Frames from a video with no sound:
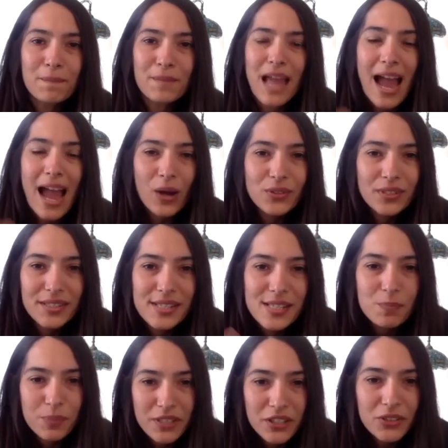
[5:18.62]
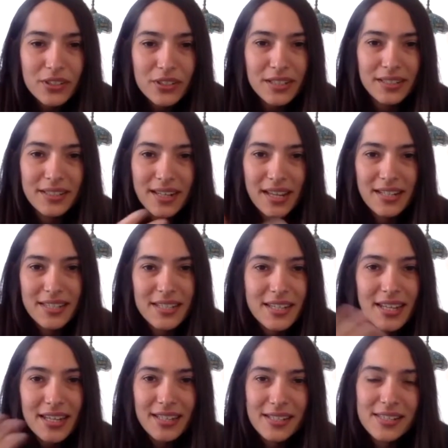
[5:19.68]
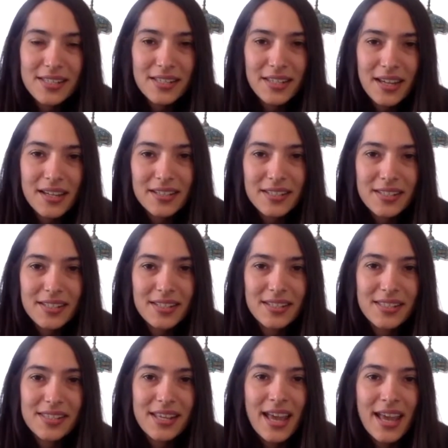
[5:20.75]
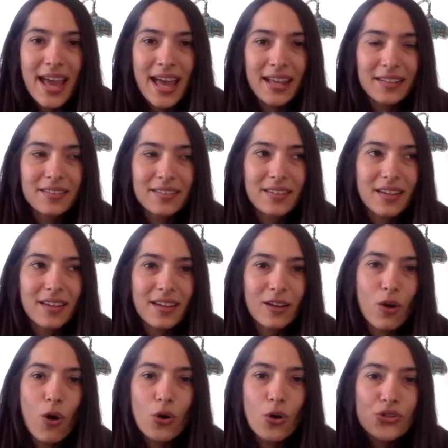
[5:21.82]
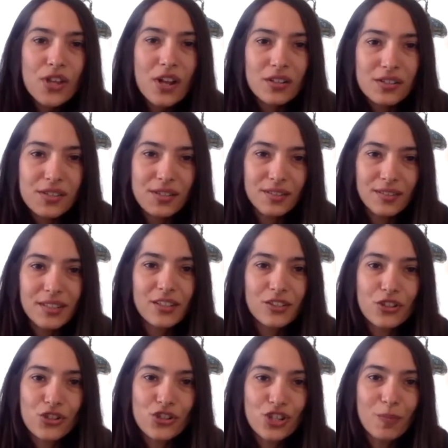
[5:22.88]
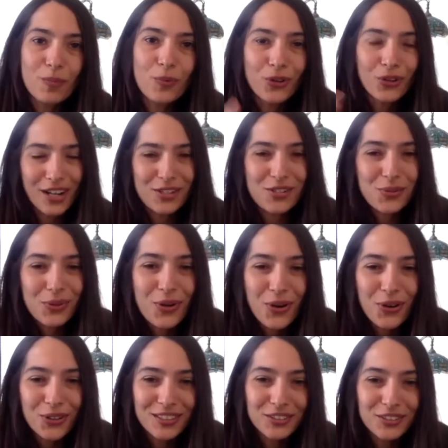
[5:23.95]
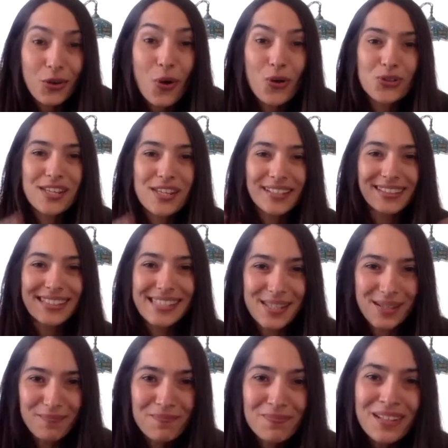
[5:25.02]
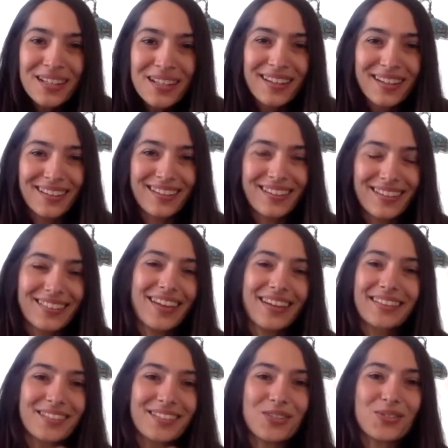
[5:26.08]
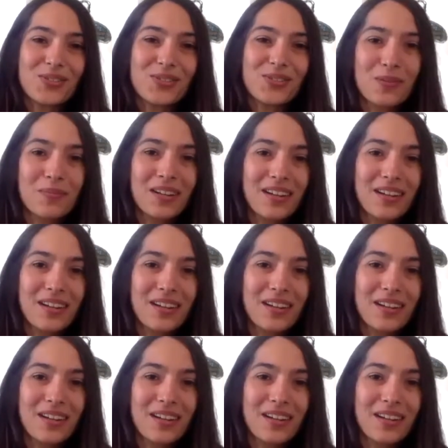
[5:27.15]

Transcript: how did this period, the 1980s and 90s, and Özal's leadership, or as you call it, Özalism, I like this term,